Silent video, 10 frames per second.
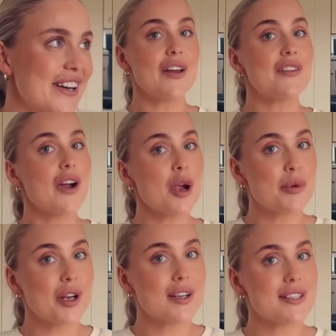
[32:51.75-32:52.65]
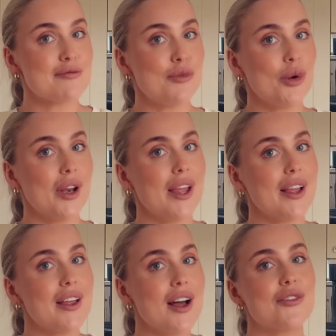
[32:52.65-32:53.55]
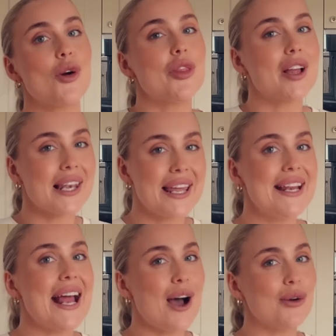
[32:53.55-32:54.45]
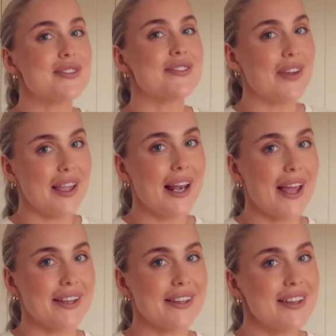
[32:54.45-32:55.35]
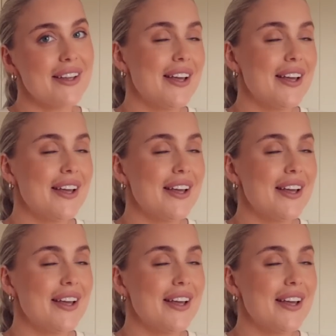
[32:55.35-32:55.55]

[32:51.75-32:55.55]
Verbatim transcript: I've had a very productive morning. I've got the clean house feeling.